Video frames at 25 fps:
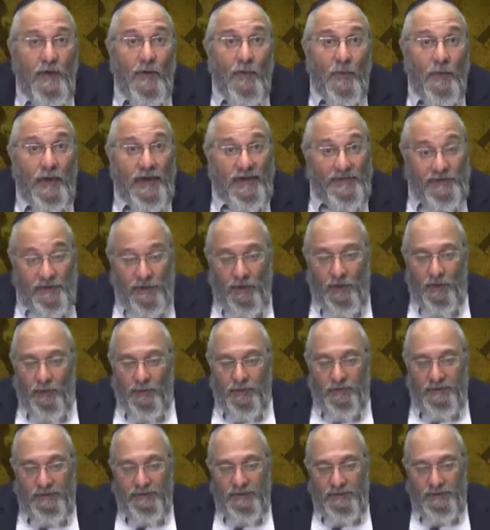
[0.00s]
We're
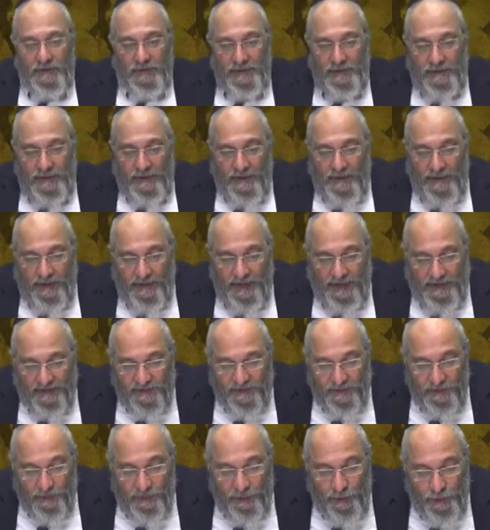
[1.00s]
told
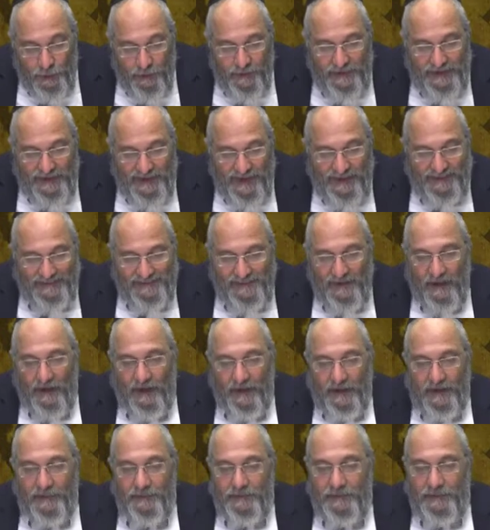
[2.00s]
that during that
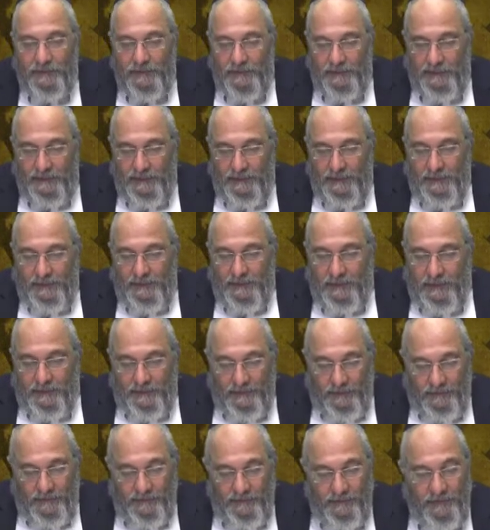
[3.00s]
time
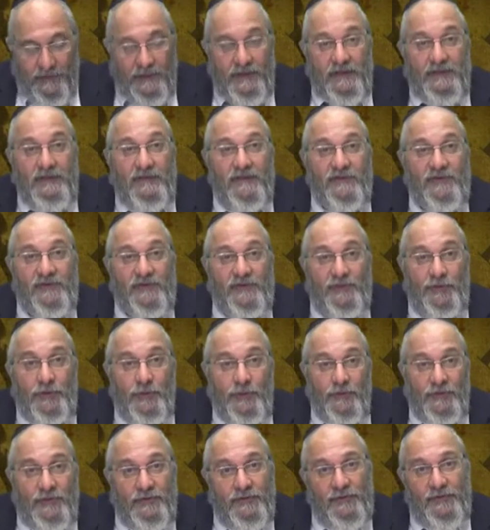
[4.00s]
the
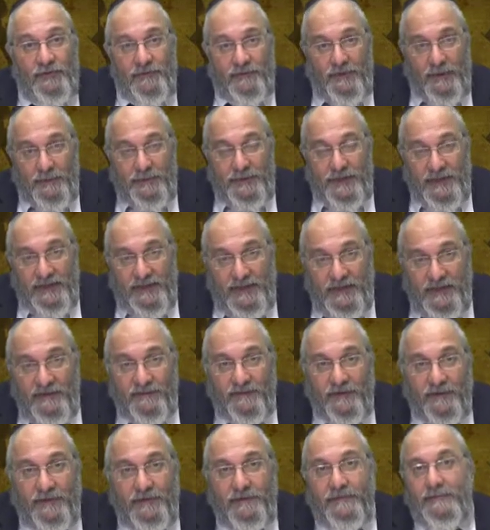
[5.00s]
students of Rabbi
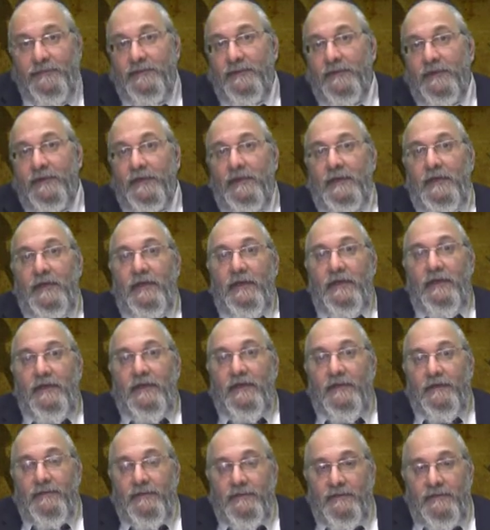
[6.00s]
Akiva
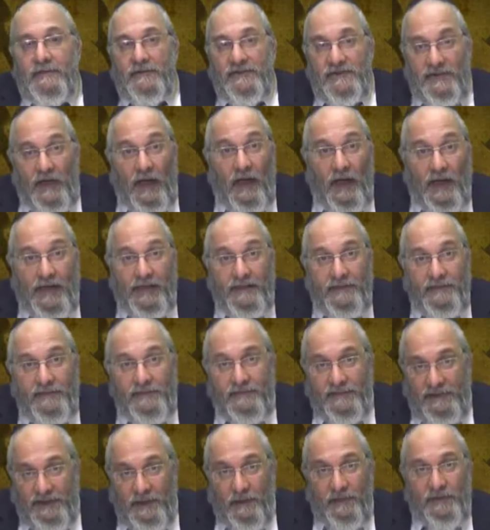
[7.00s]
died.
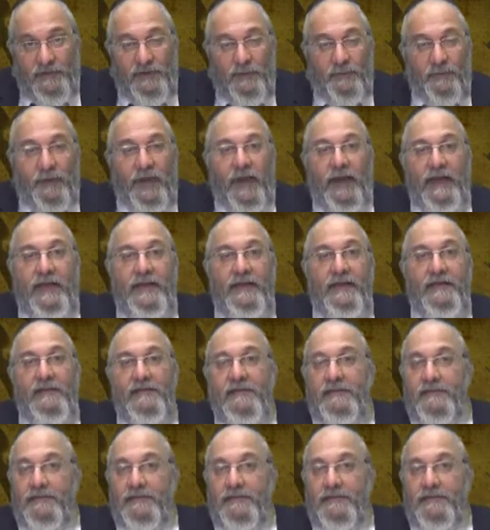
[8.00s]
There was a plague